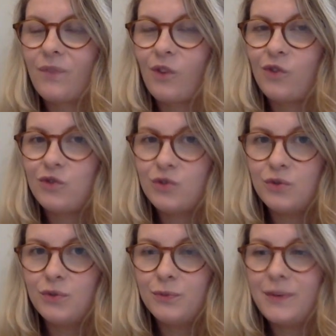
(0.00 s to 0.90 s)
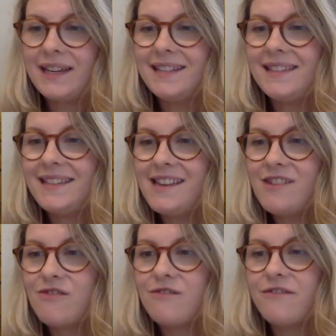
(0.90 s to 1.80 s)
So we can
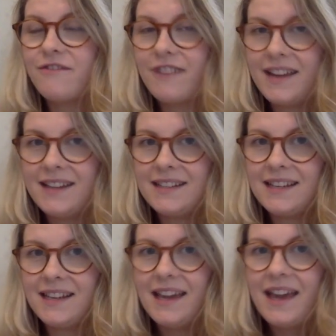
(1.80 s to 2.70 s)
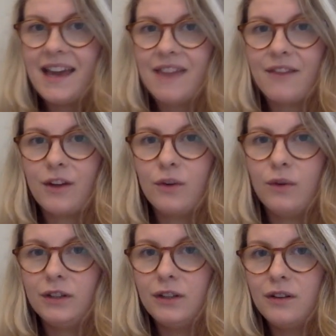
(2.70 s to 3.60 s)
see on Friday, if I
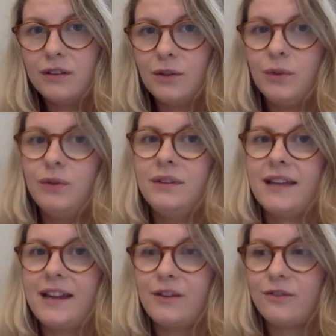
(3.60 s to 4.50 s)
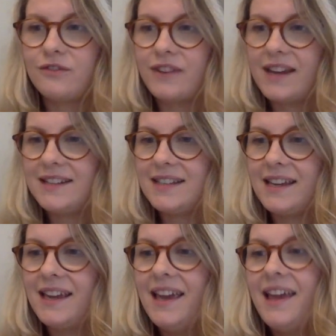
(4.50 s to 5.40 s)
go along the whole line on
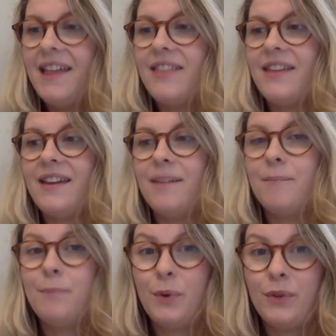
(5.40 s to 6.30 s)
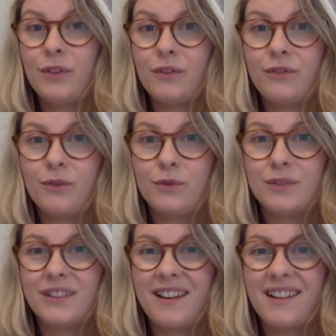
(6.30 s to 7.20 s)
Friday, then both of
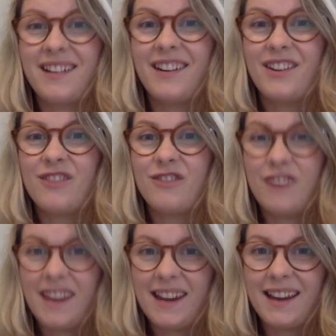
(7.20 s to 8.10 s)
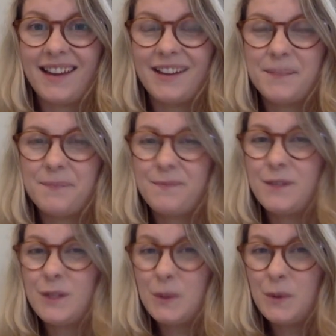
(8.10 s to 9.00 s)
those are raining.
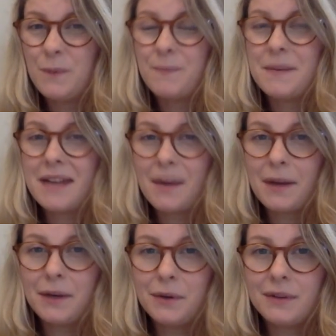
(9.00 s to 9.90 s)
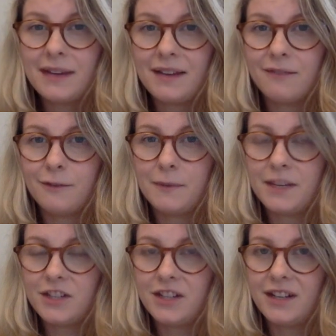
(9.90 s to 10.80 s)
So now I know that
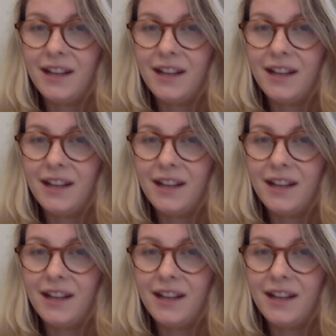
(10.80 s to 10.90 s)
information,